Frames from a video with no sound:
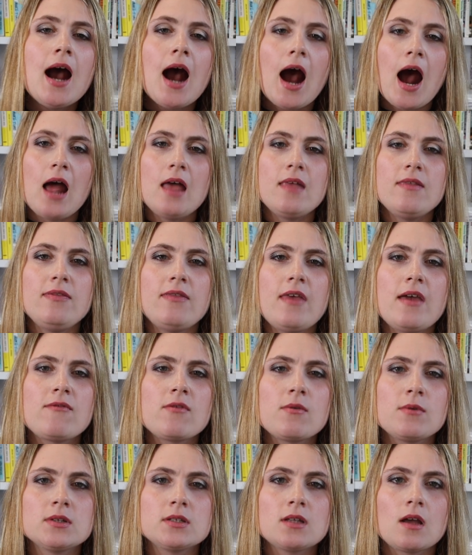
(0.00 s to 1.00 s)
and
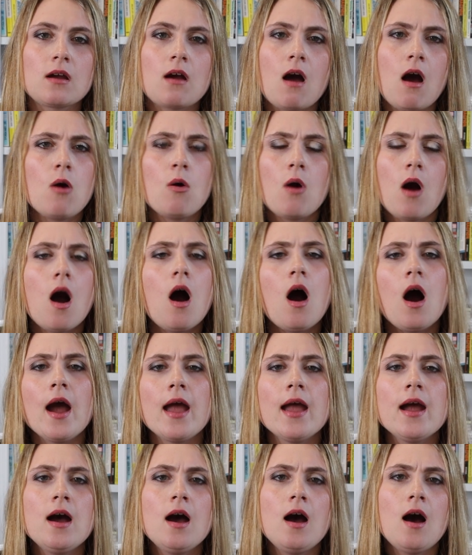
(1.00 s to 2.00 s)
everyone's like, oh,
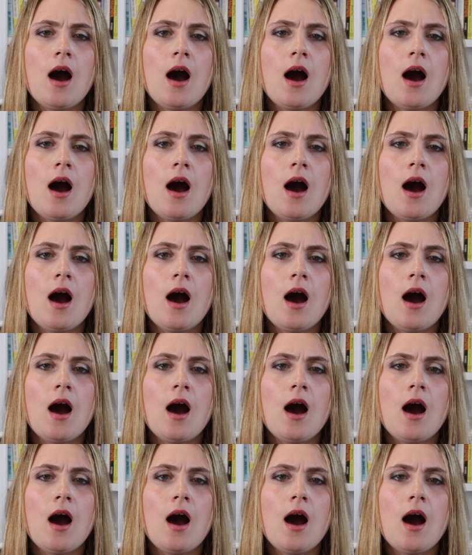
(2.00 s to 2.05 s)
hi,